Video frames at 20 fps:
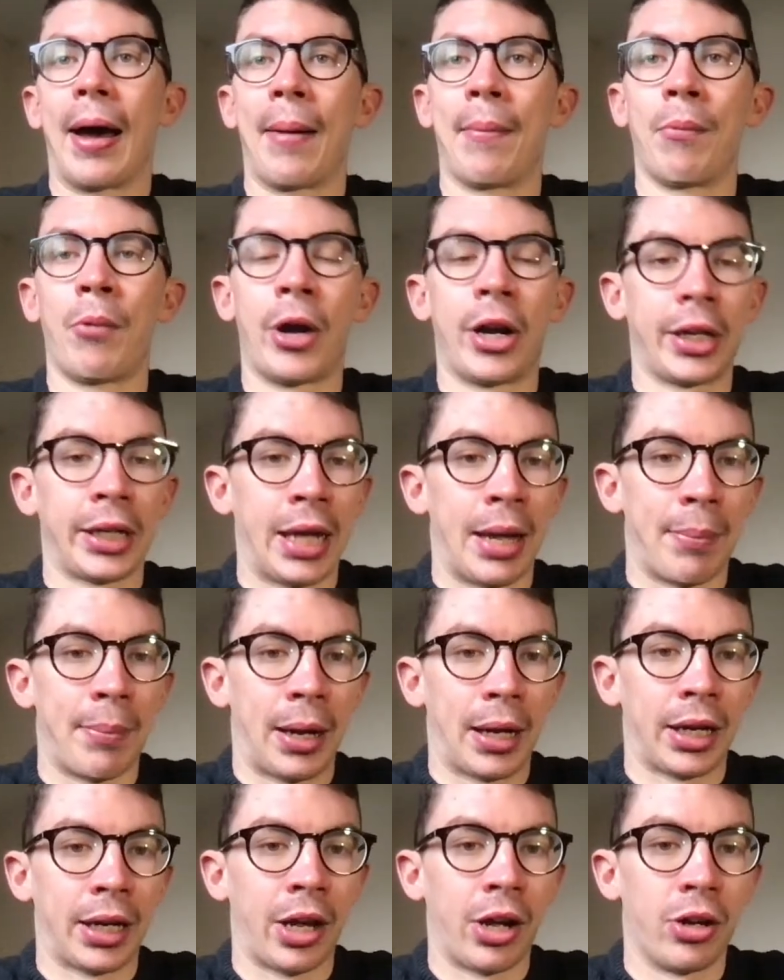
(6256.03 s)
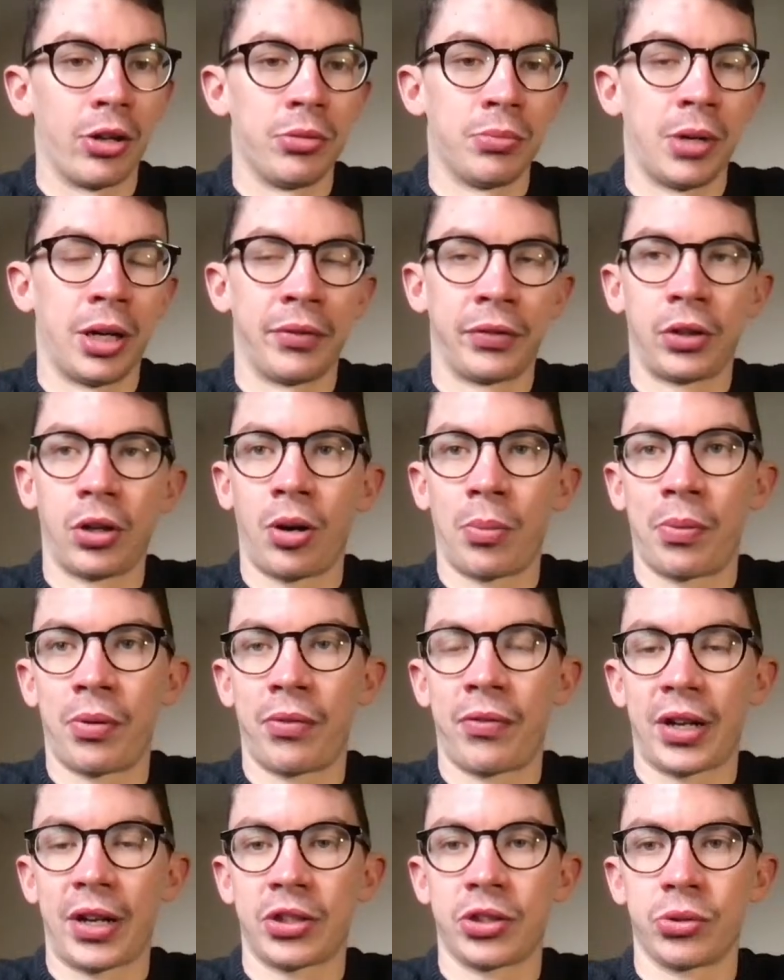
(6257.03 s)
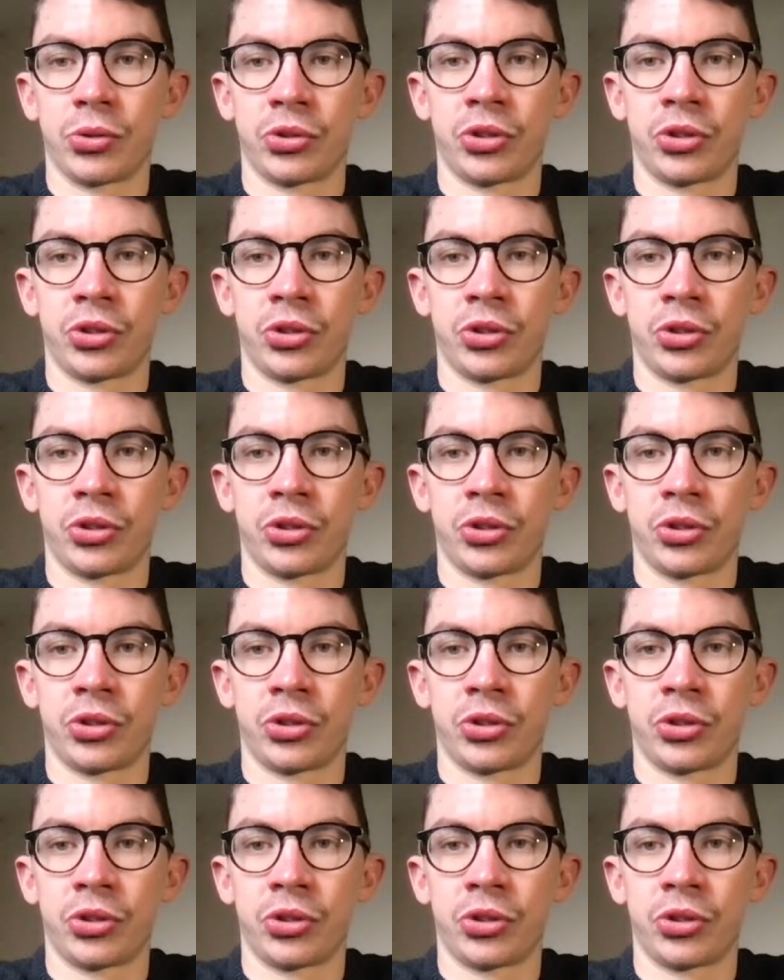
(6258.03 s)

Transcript: When I get back home, I've got a professional